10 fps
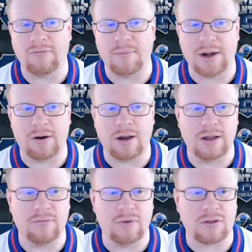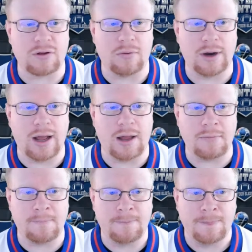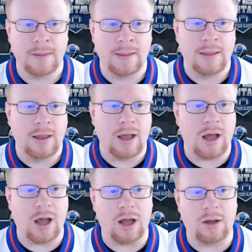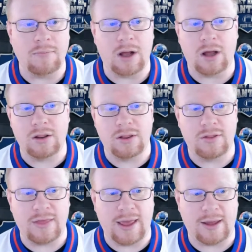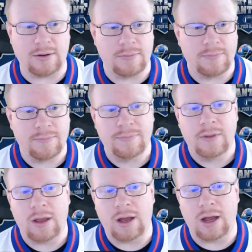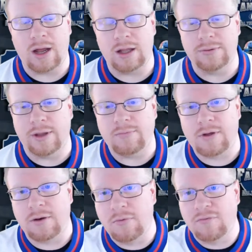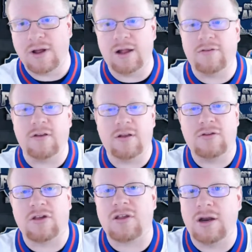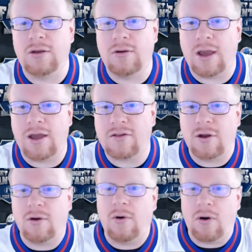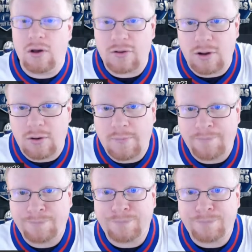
have a better idea of what's going on. Other than that, I'm going to move on to just letting you guys know also,